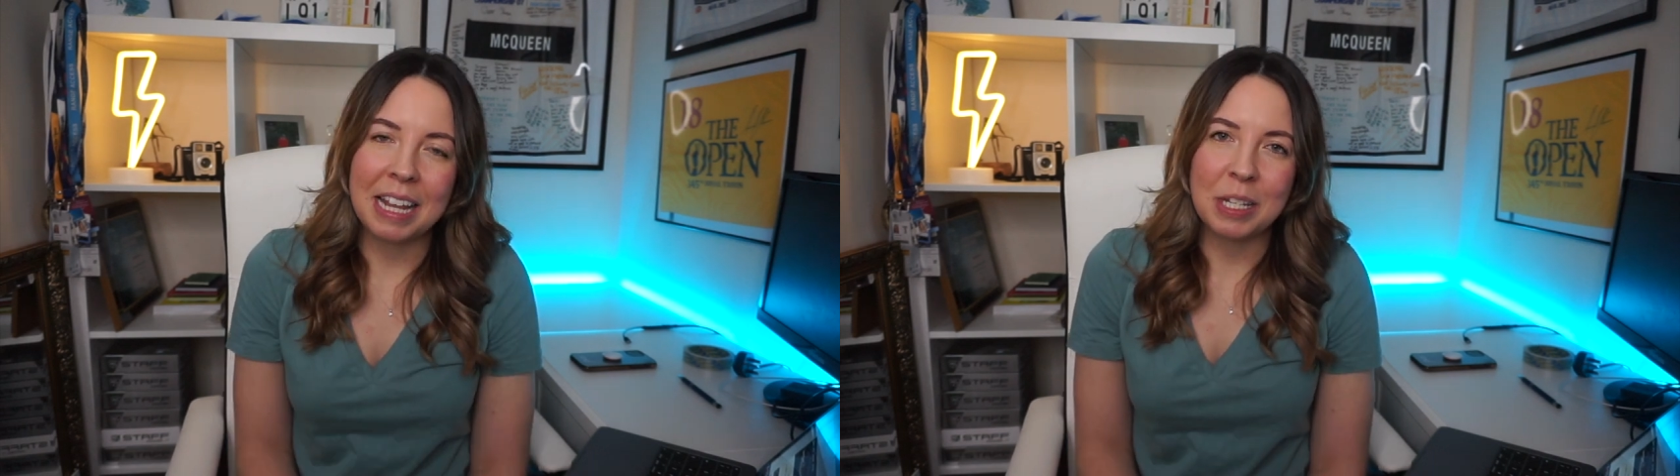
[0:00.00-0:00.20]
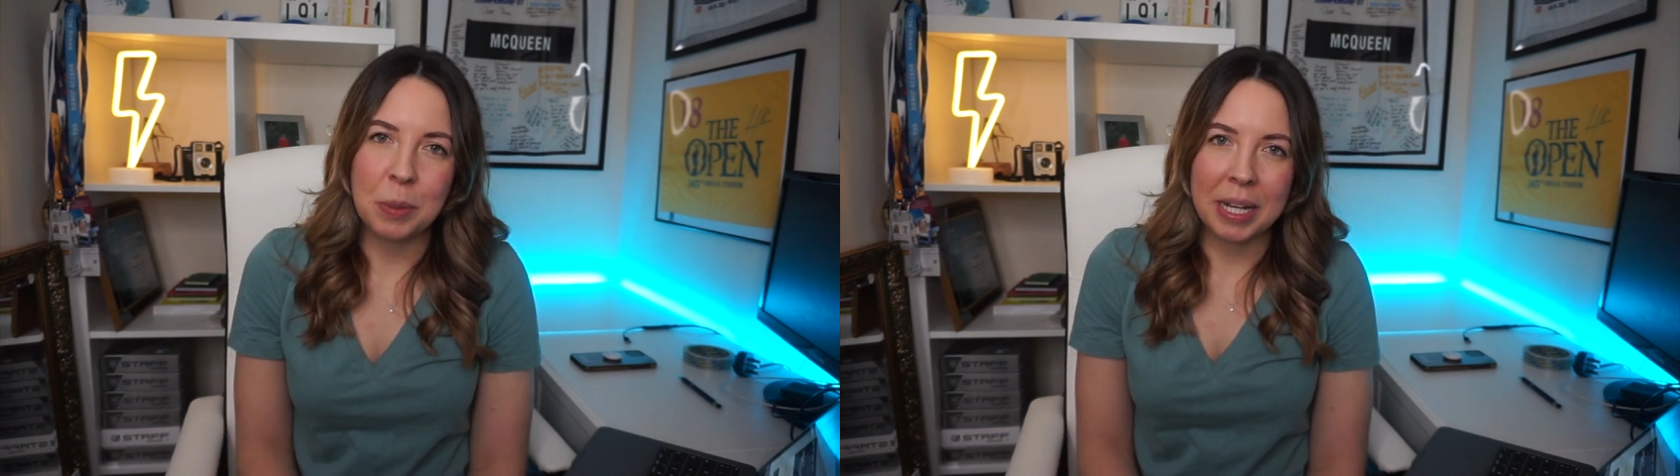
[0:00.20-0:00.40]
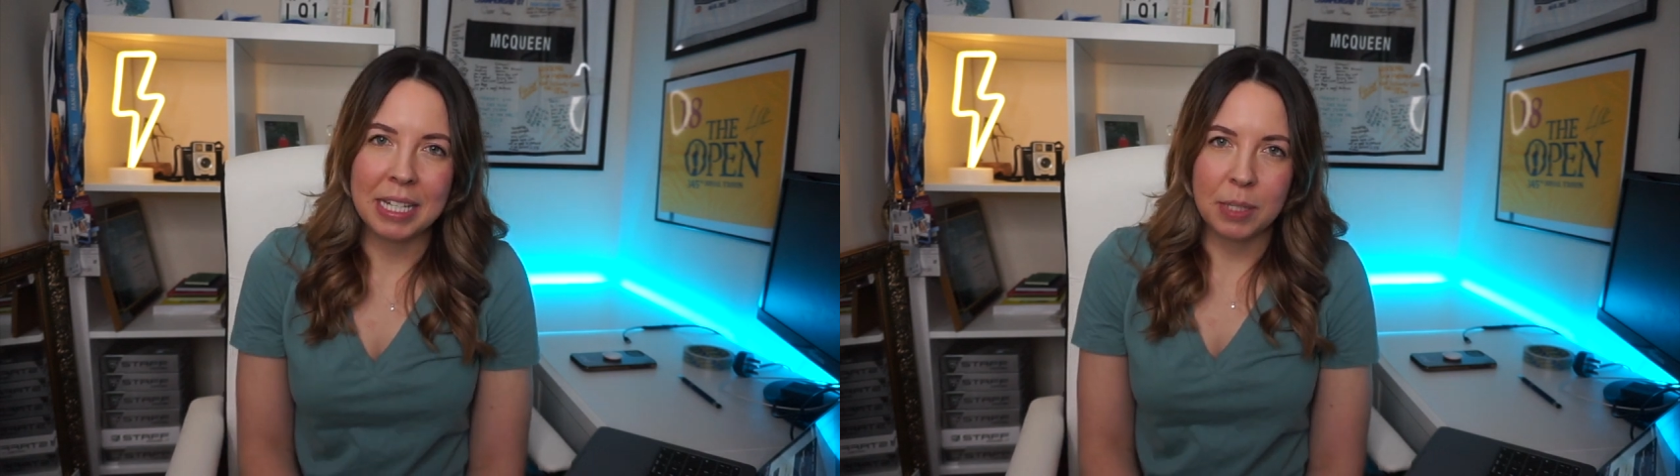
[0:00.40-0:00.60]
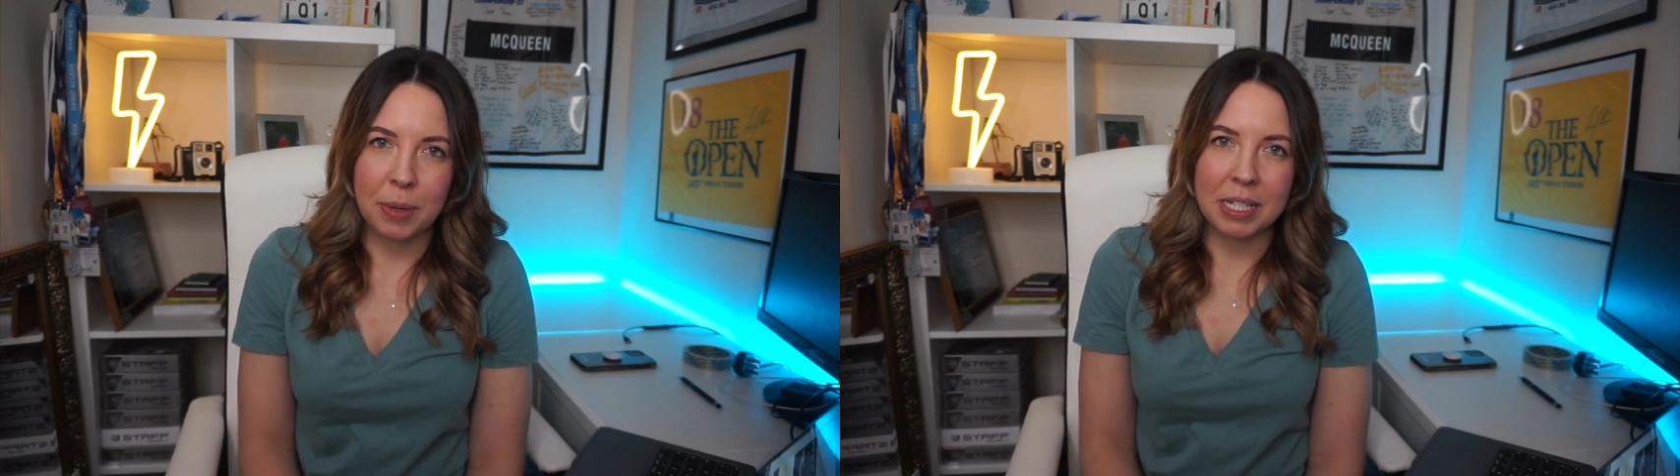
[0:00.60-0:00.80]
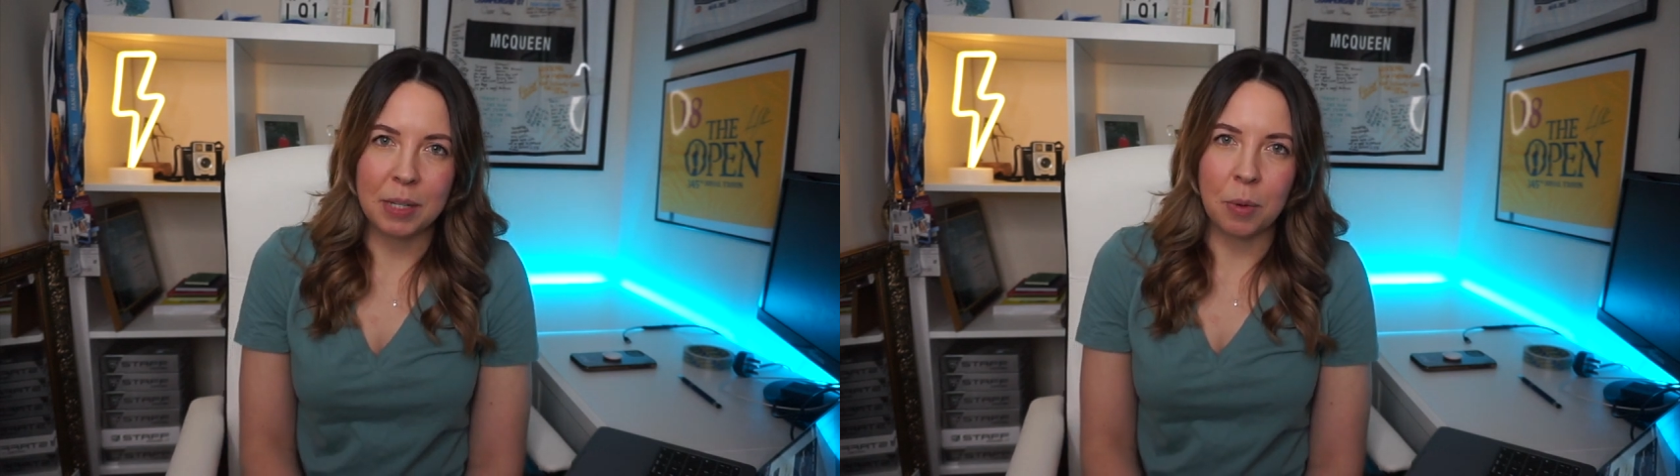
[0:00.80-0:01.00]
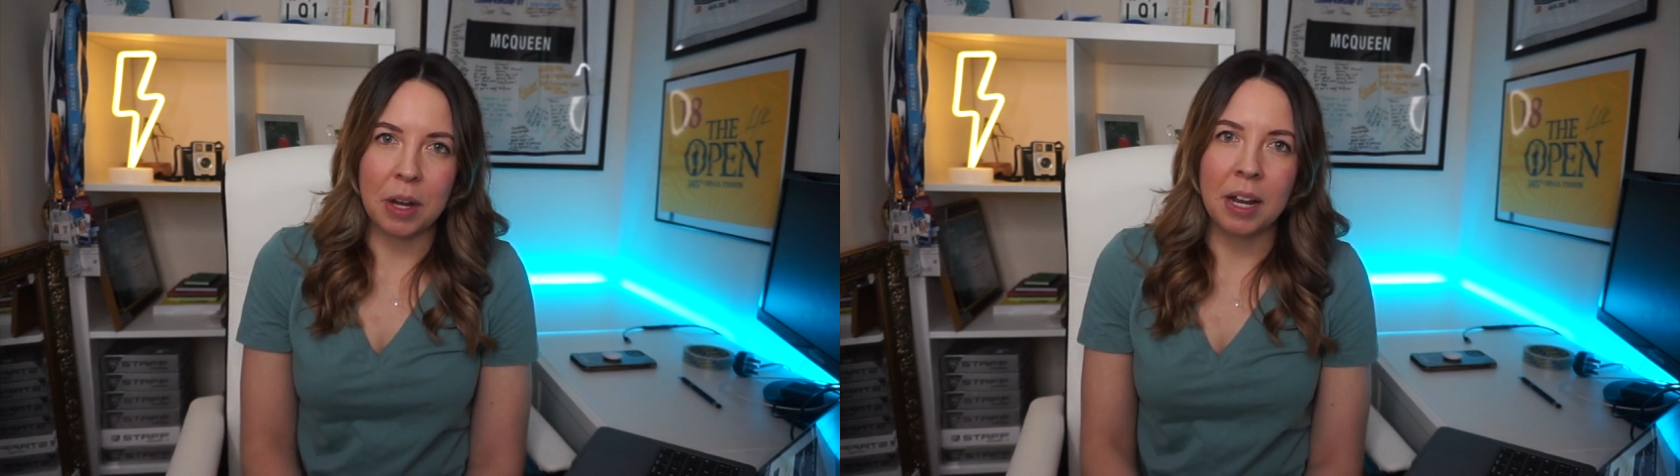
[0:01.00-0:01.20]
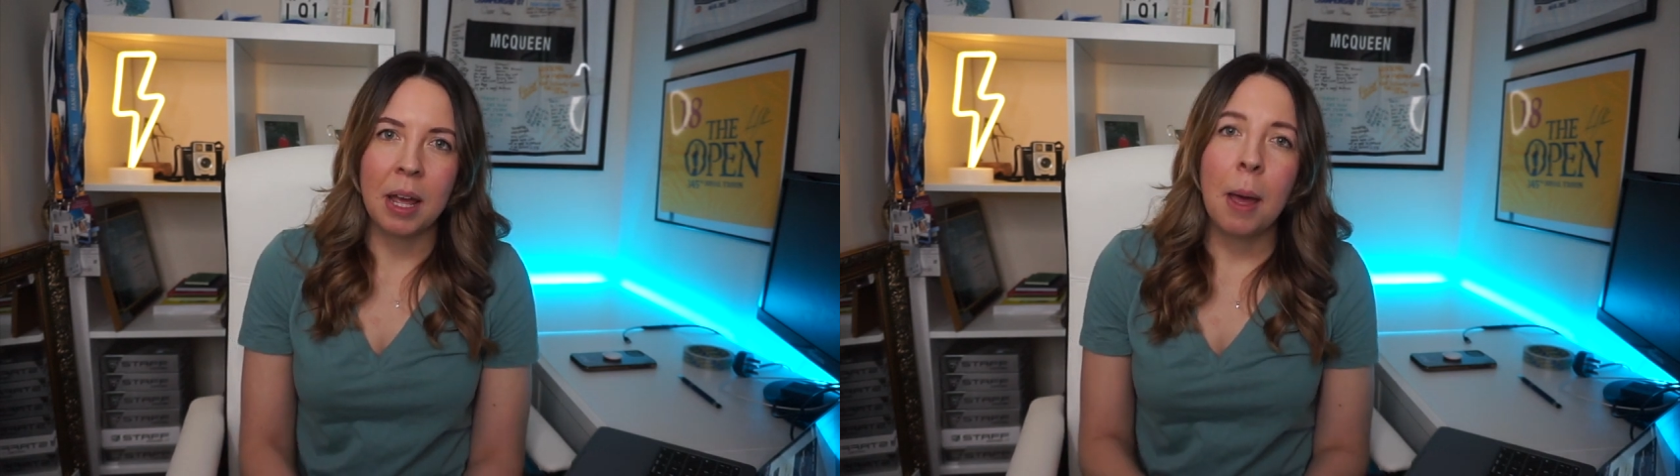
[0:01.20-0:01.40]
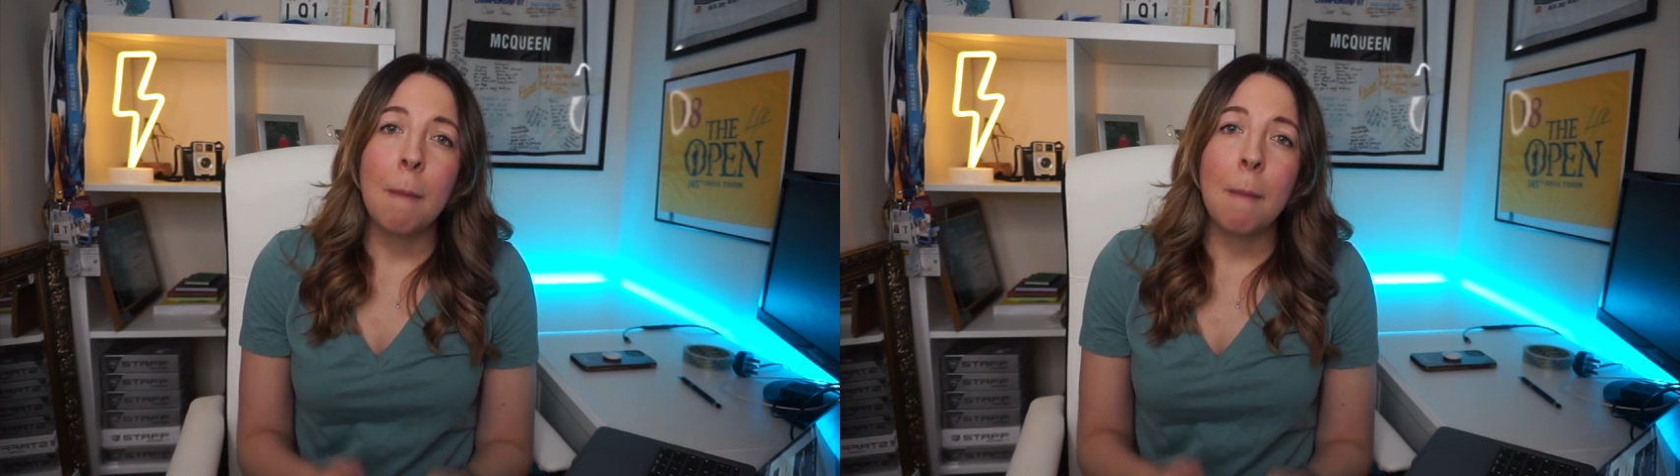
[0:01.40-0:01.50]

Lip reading: in 2021,